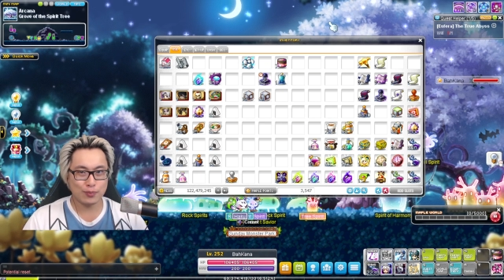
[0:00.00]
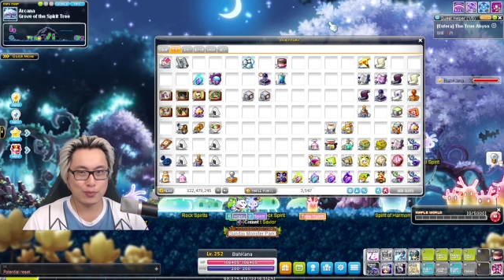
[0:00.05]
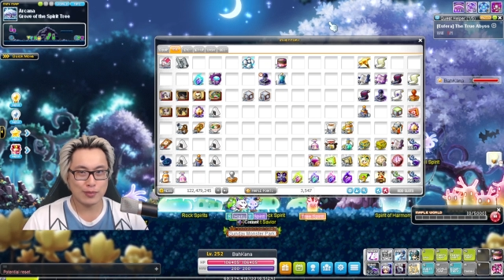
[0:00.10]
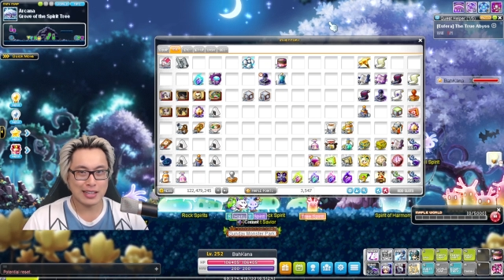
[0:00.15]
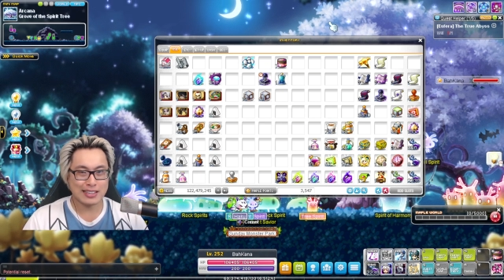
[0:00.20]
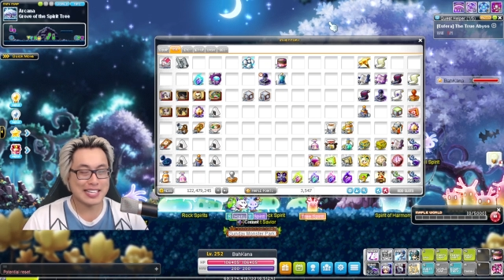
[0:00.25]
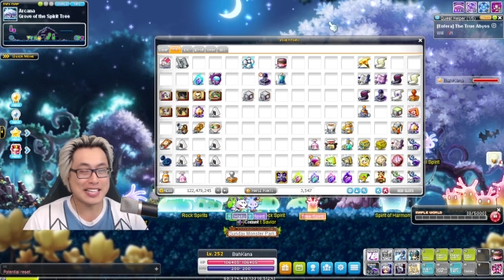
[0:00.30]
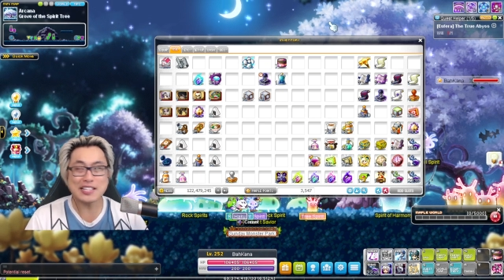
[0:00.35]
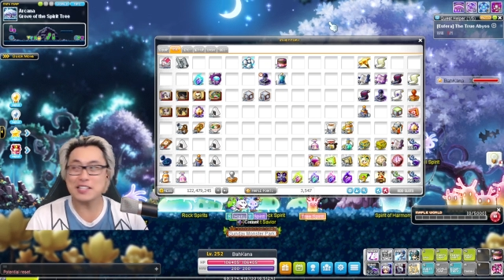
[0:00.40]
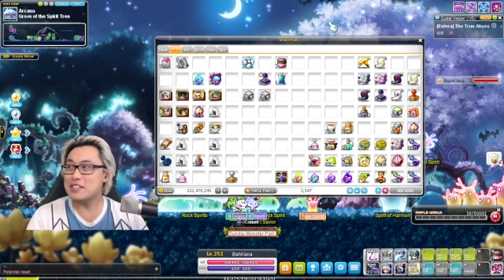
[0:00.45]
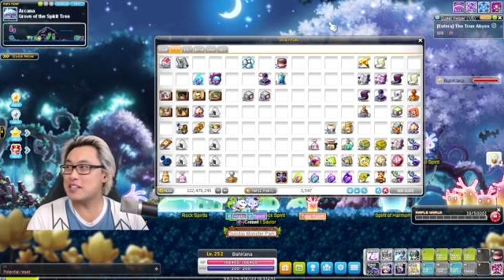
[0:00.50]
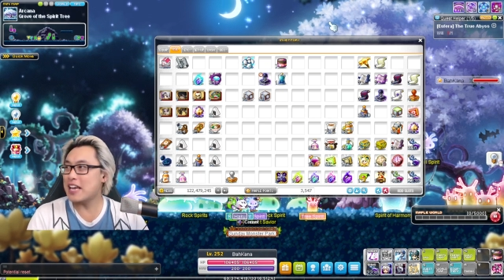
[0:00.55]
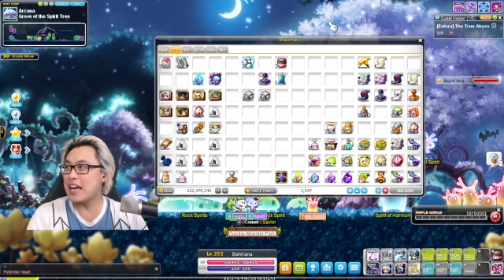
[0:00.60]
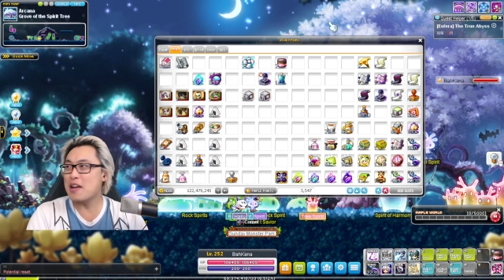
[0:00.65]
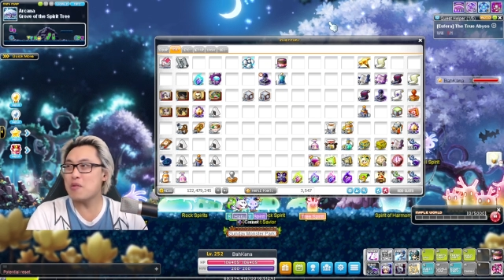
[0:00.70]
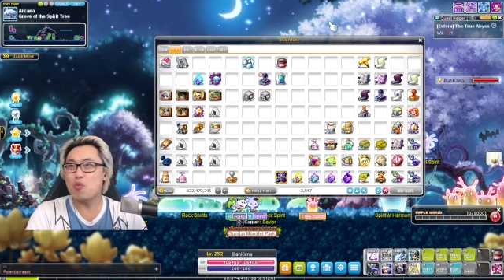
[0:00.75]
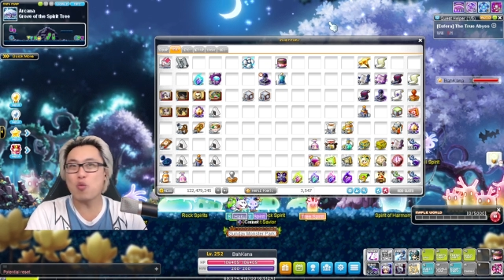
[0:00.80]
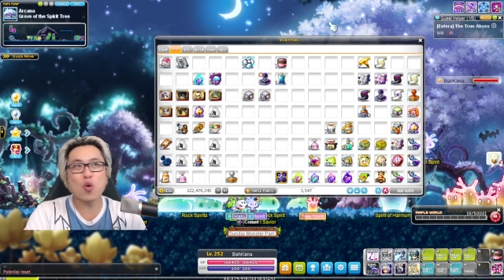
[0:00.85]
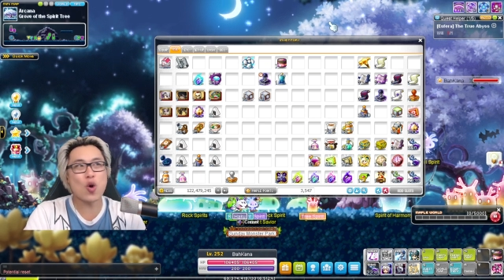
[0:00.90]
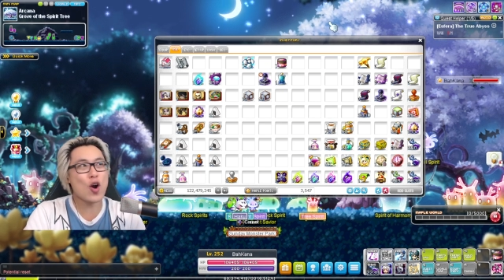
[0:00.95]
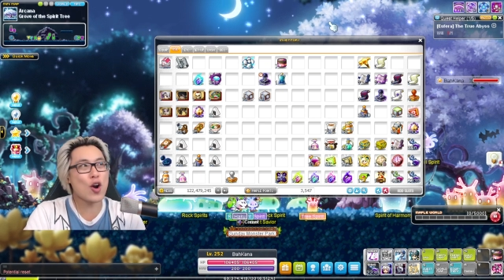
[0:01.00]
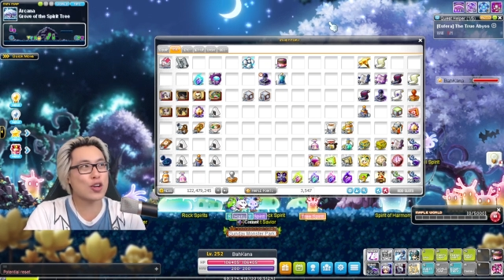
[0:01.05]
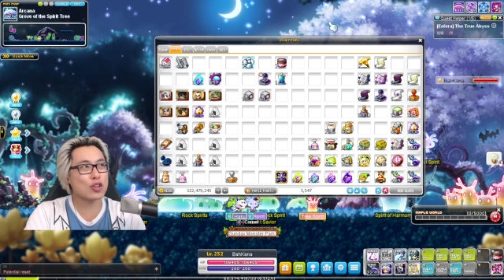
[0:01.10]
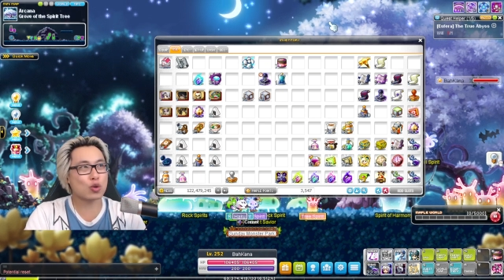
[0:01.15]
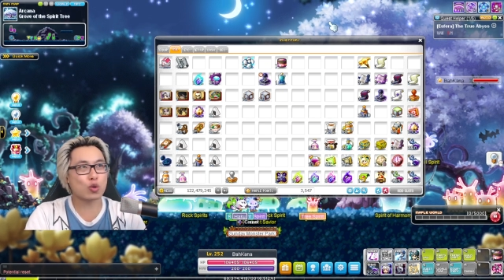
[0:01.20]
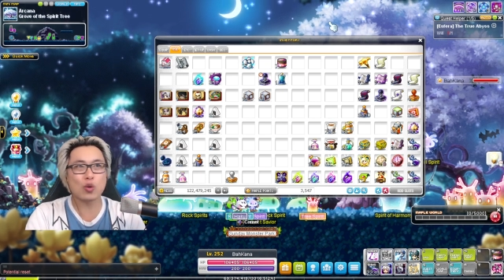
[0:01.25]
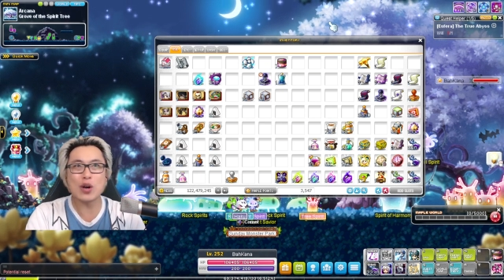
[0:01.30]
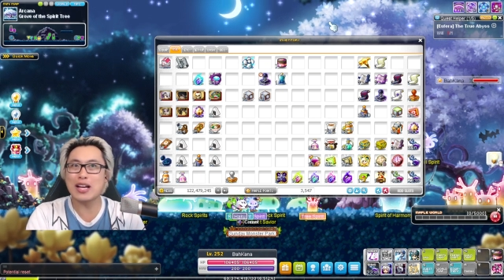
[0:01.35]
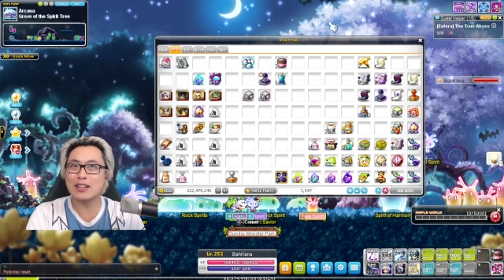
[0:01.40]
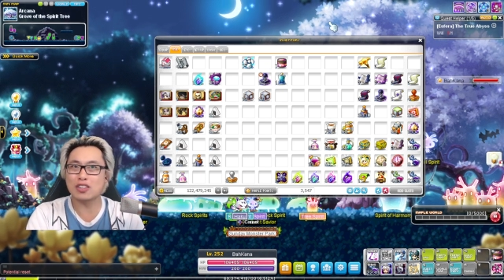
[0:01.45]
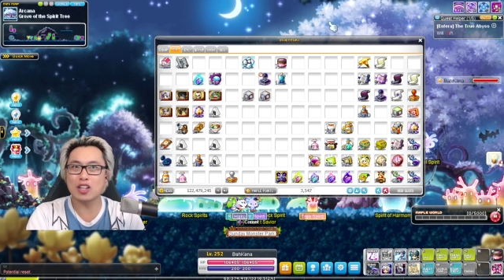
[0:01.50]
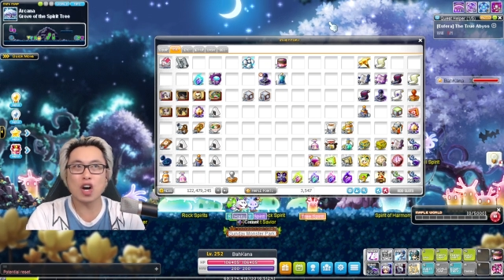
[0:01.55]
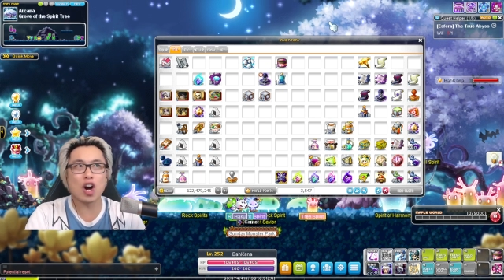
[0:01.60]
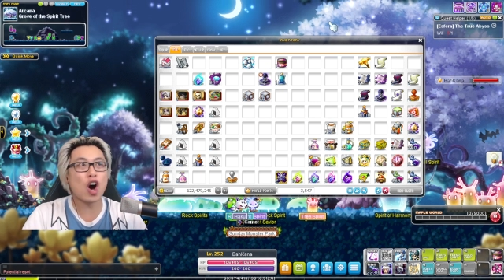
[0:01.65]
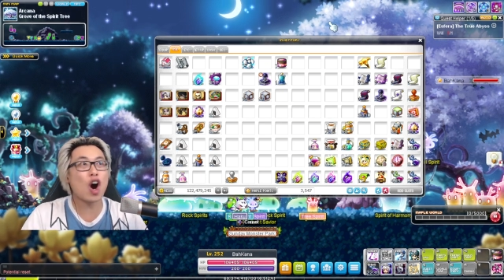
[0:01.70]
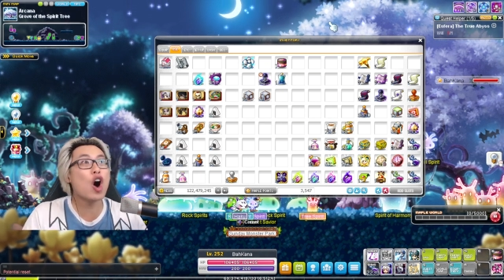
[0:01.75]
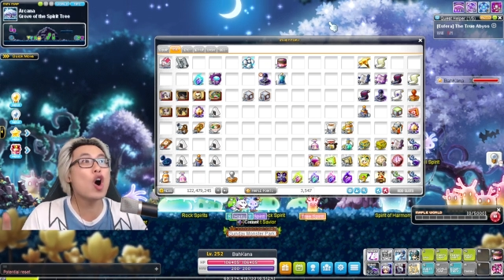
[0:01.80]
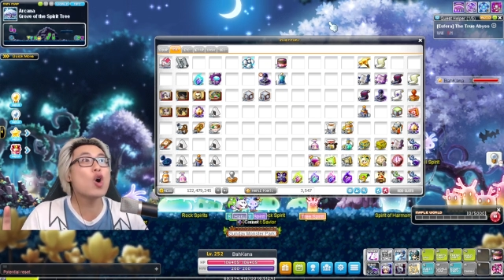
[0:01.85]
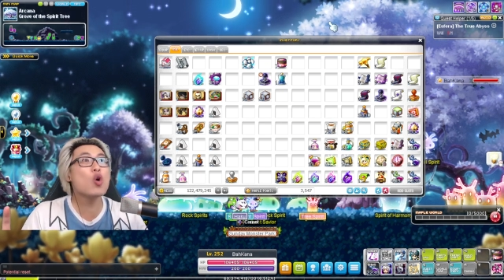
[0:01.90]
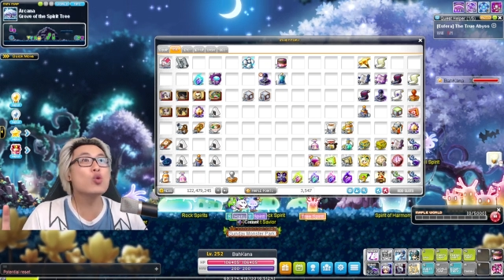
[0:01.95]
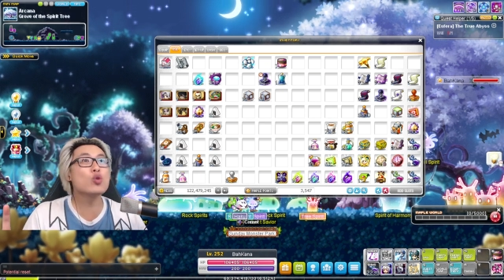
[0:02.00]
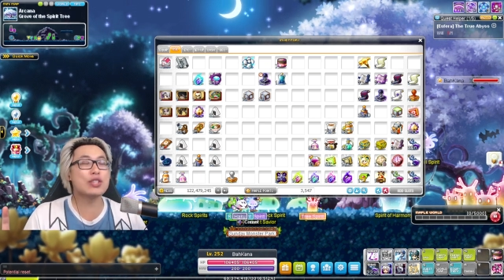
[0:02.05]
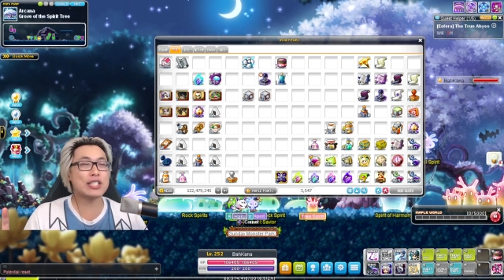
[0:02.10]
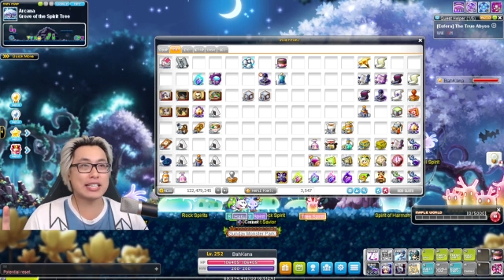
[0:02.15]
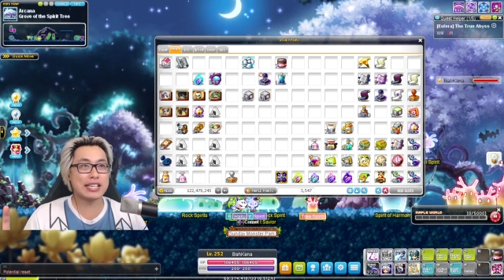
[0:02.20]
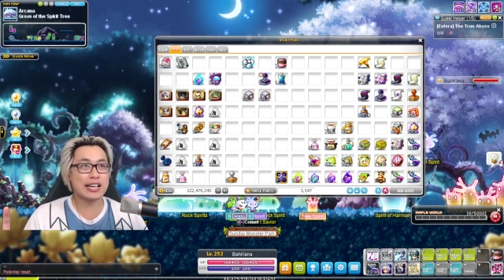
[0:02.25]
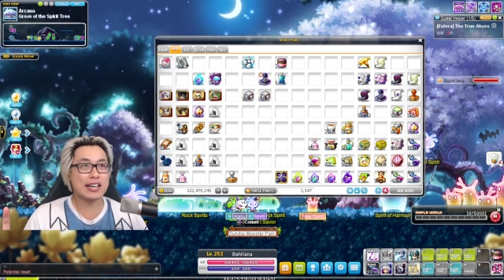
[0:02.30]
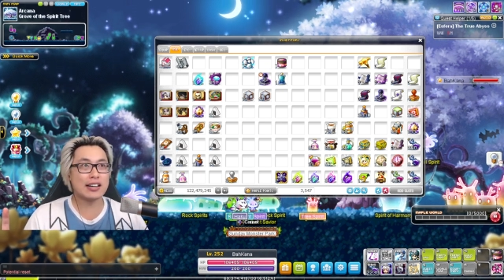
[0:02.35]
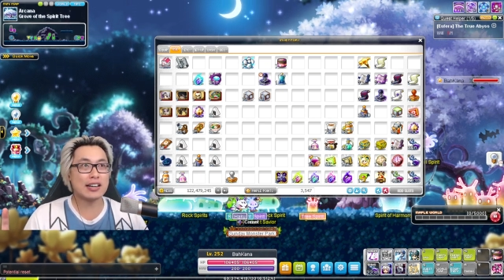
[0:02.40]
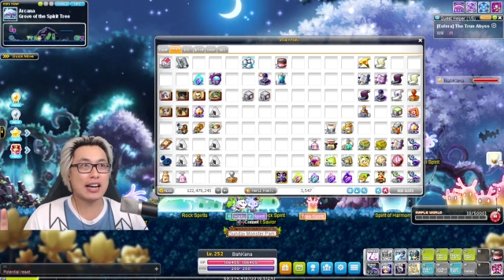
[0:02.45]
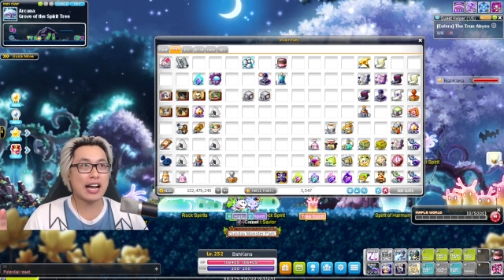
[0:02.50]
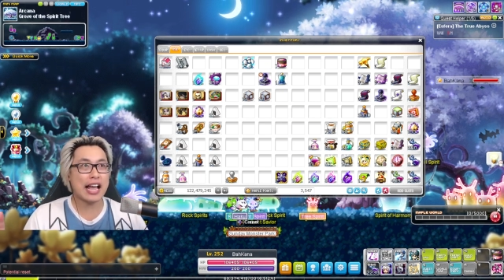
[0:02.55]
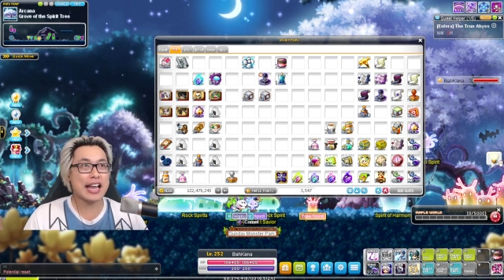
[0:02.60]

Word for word: This can work throughout the whole year,